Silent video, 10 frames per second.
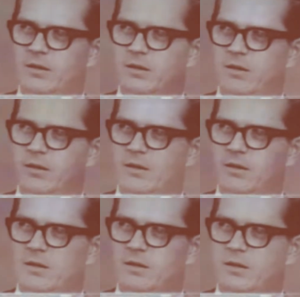Thomas
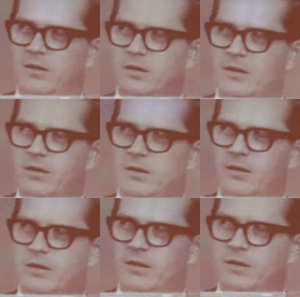Ronald
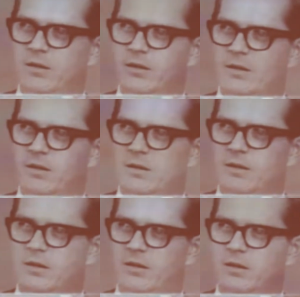Baron,
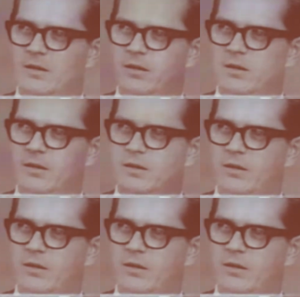was